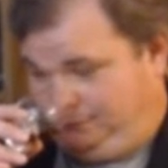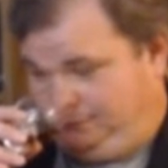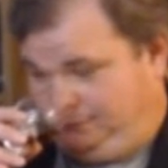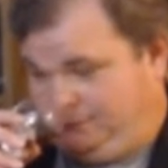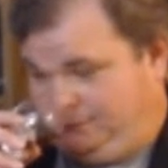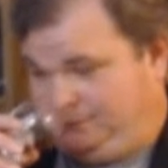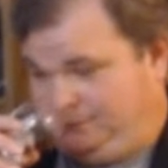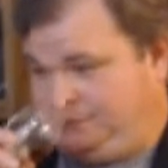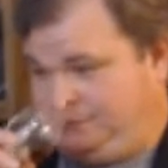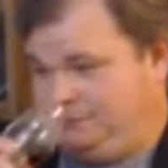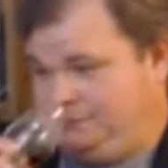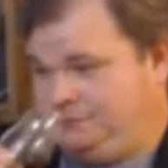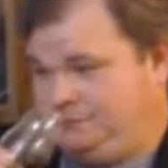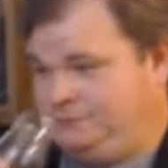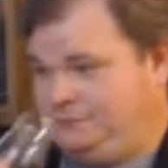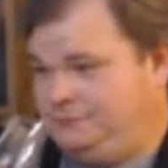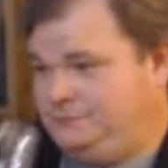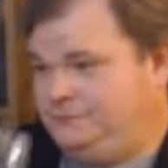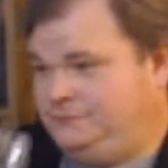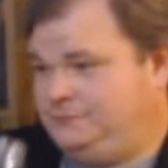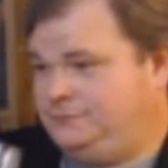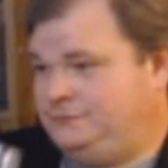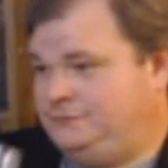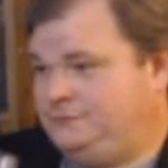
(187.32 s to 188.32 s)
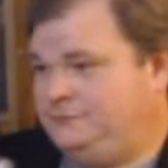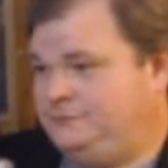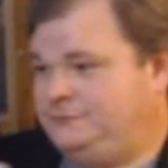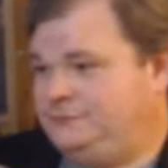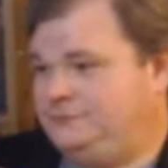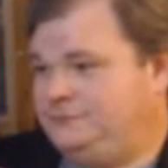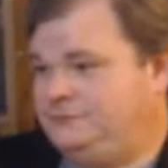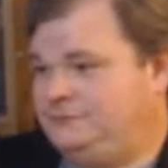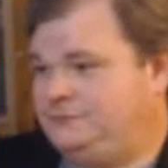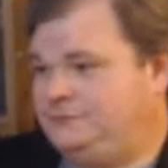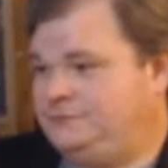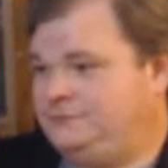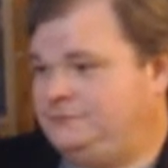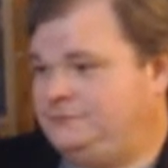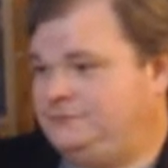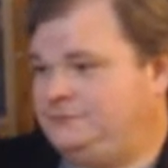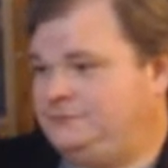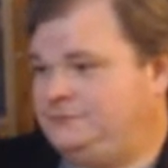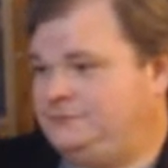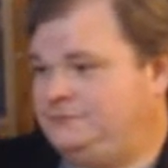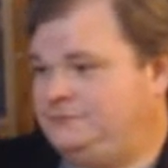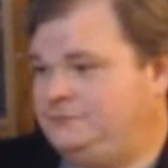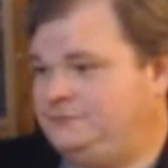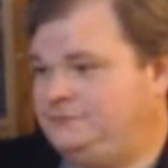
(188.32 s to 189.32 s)

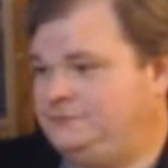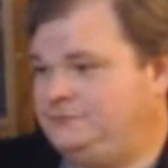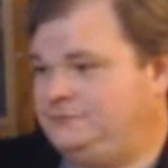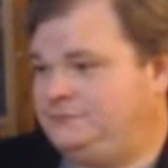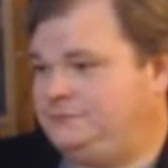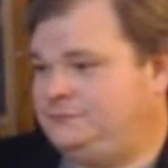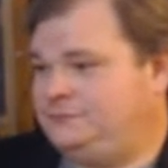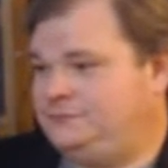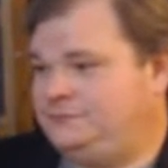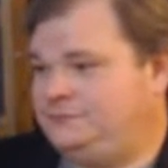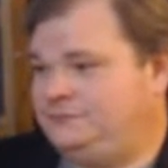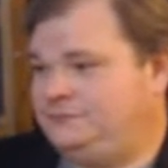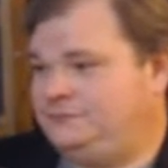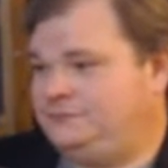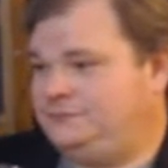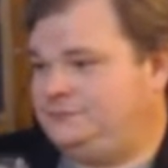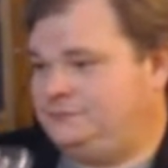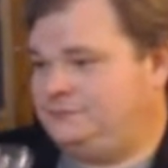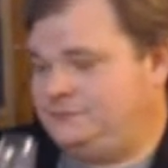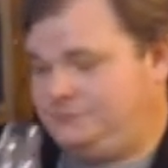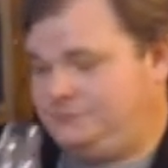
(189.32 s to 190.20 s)
No words are spoken by the person on screen.